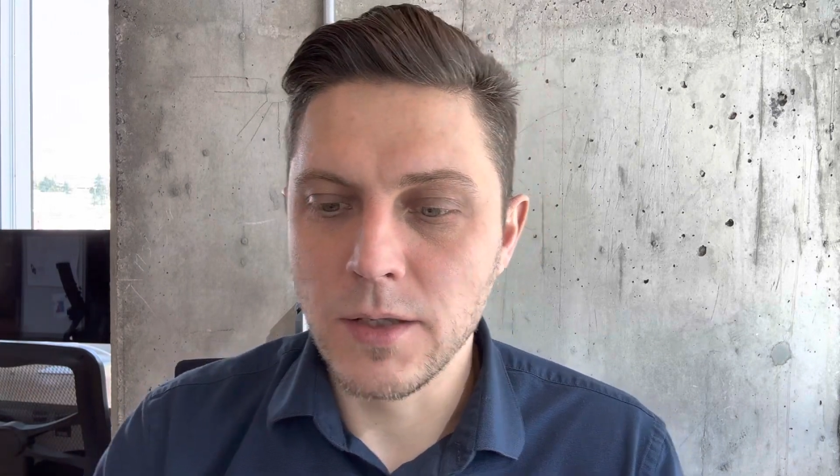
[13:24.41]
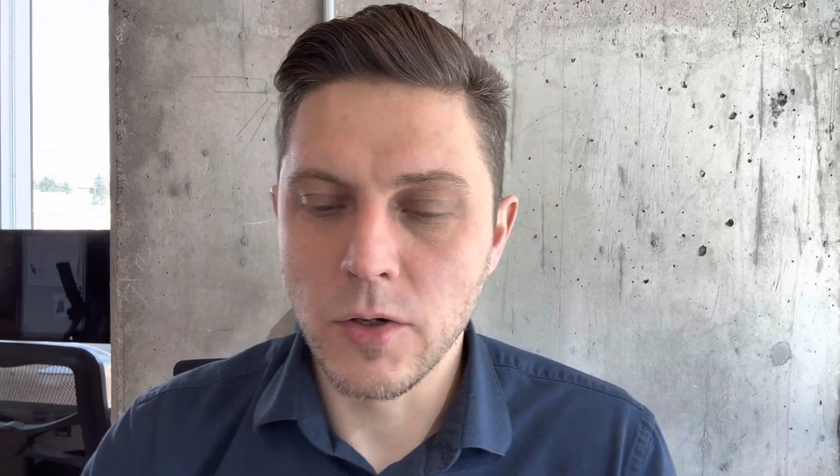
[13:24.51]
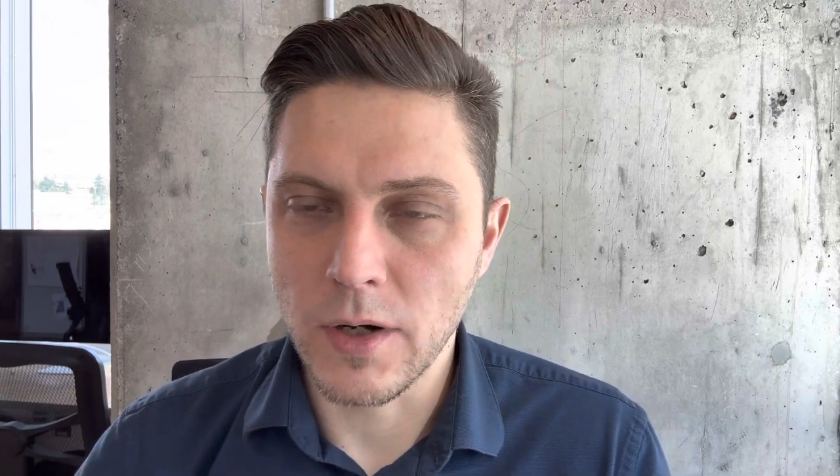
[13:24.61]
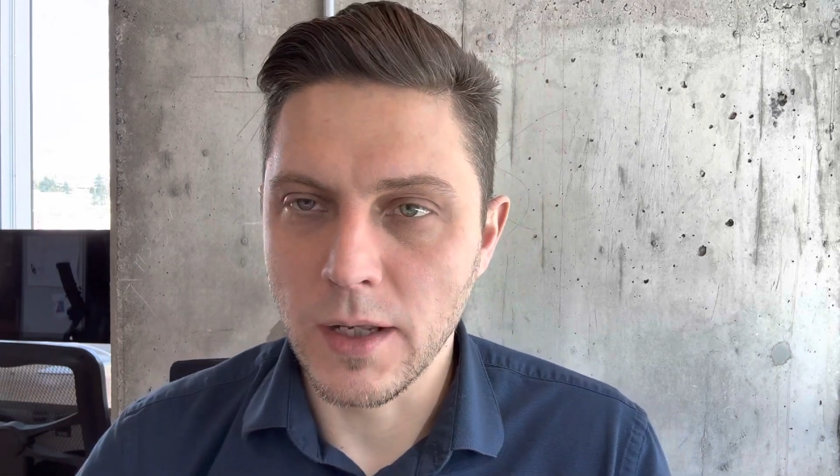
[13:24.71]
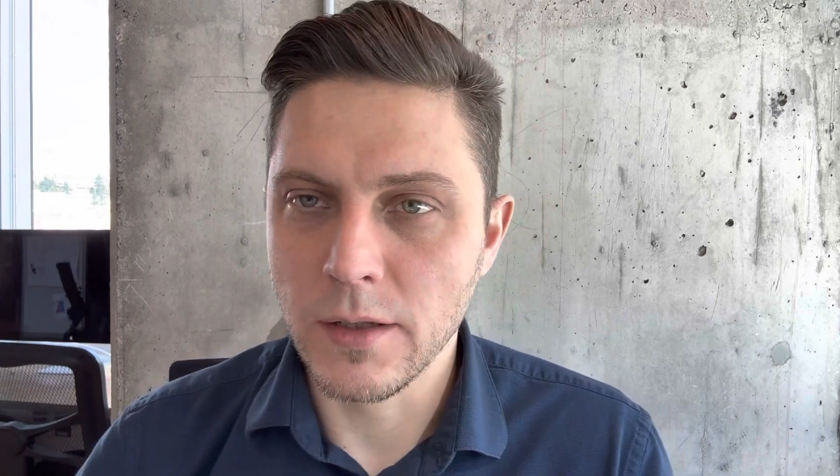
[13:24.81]

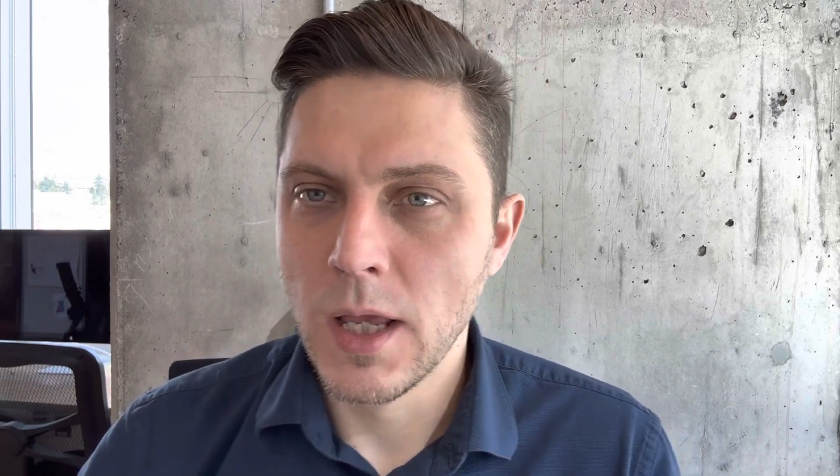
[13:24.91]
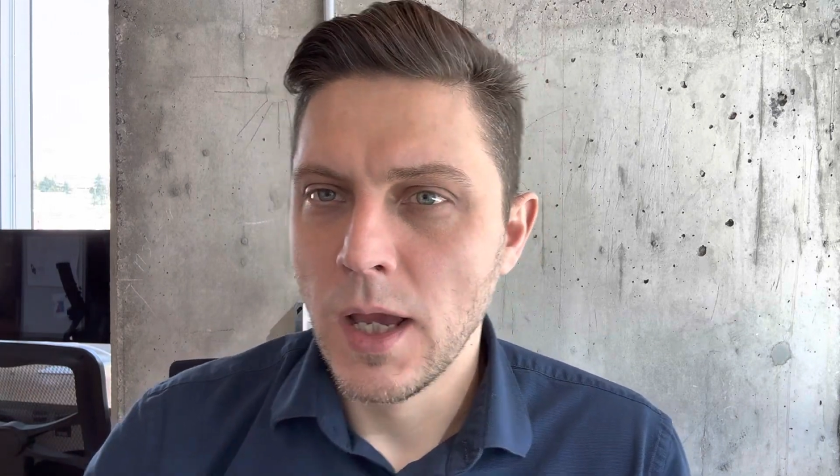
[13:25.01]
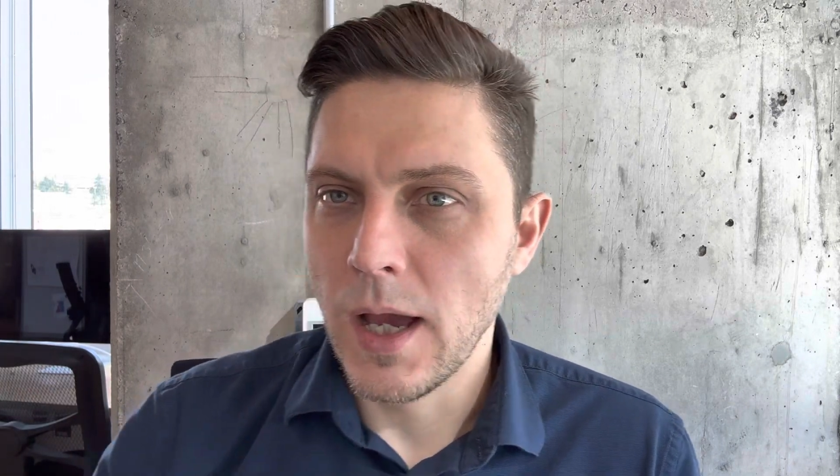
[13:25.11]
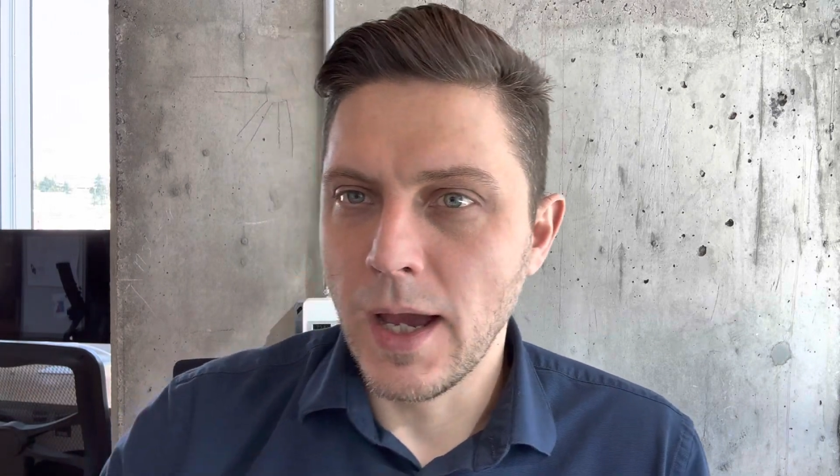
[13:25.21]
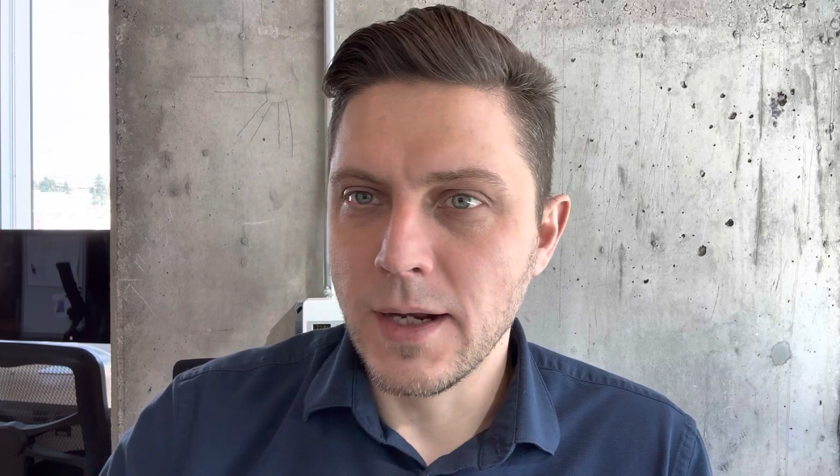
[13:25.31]
Ukraine,
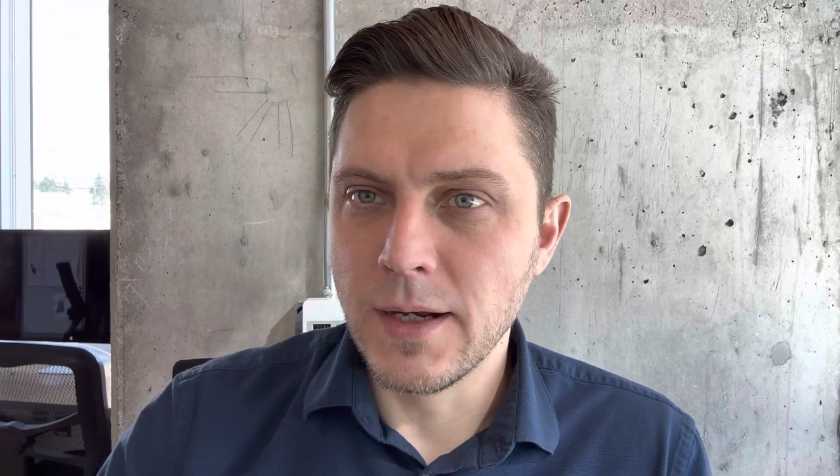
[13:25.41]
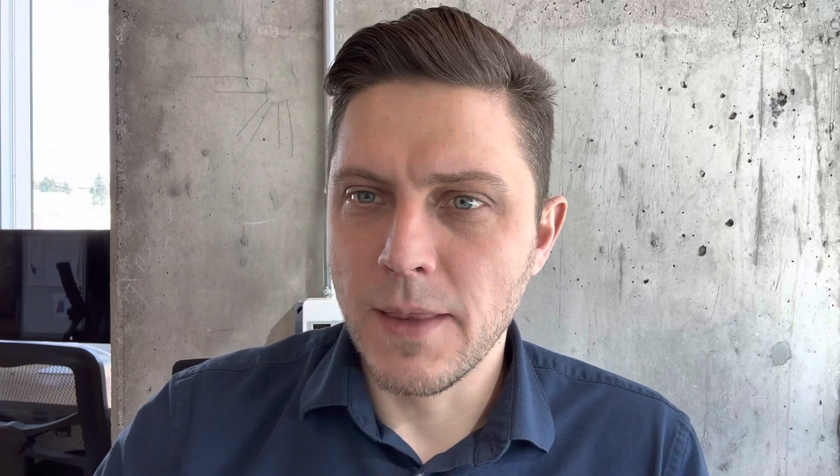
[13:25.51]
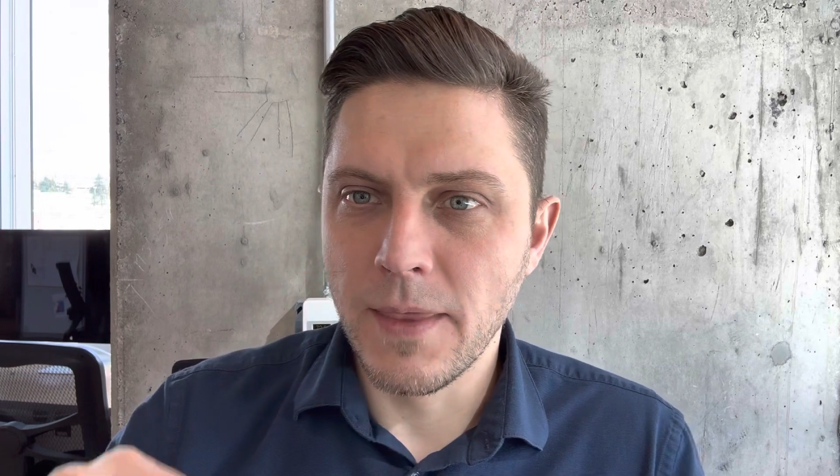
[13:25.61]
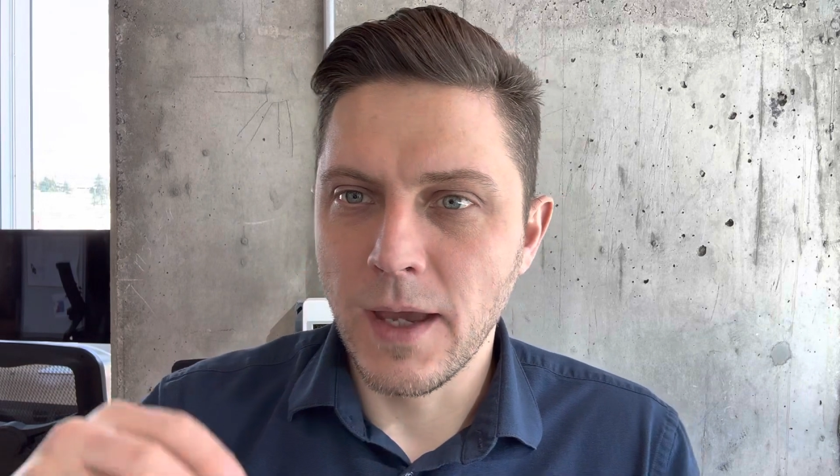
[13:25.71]
and